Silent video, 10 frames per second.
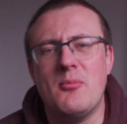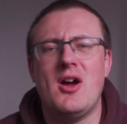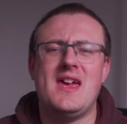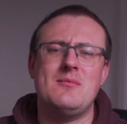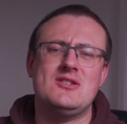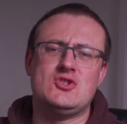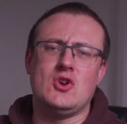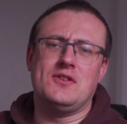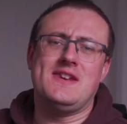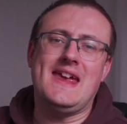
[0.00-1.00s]
My name is
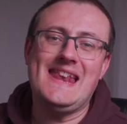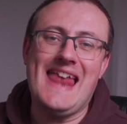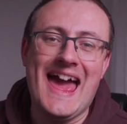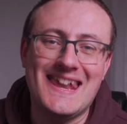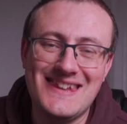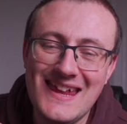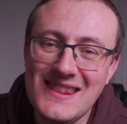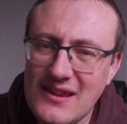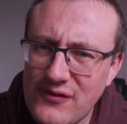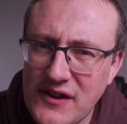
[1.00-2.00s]
John Dean, and
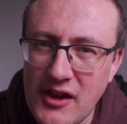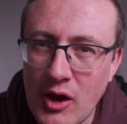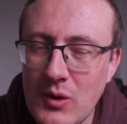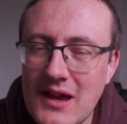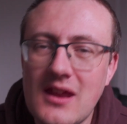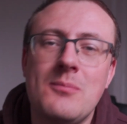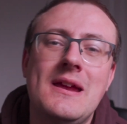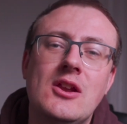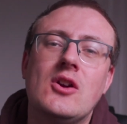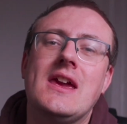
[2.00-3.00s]
in this video we're going to
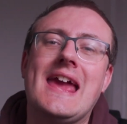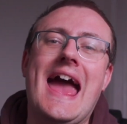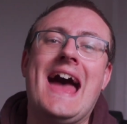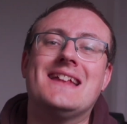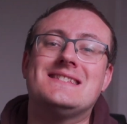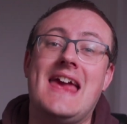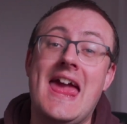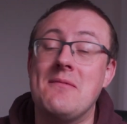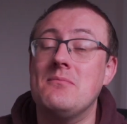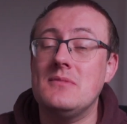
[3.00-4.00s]
be looking at
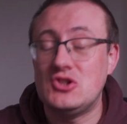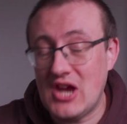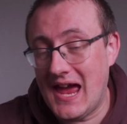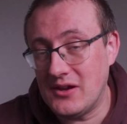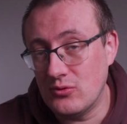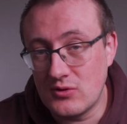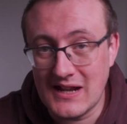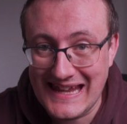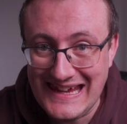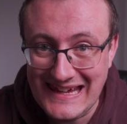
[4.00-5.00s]
mChannel
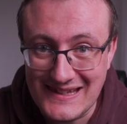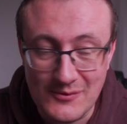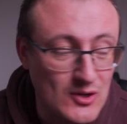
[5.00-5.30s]
Clean,